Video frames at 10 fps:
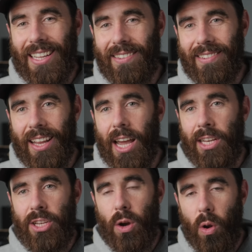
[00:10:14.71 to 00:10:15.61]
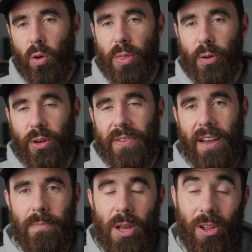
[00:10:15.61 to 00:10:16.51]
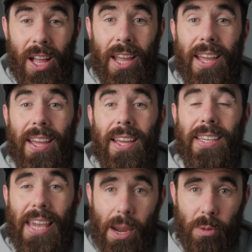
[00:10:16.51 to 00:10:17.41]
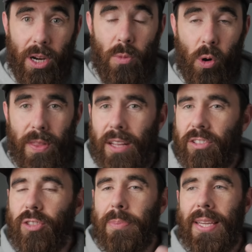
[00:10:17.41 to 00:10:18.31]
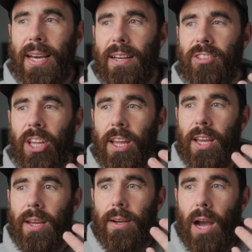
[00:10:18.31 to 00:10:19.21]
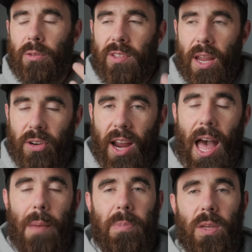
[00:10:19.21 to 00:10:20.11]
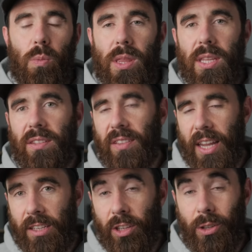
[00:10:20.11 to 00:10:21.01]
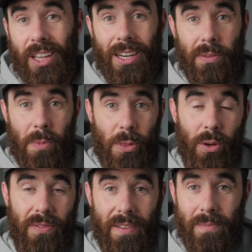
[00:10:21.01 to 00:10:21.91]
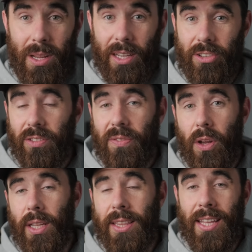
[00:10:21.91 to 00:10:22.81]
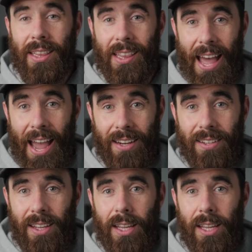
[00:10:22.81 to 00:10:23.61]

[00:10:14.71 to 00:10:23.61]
I said, I don't own a 35mm camera anymore, and that's just because I was never happy with the scans I was getting from 35mm. I just felt like they lacked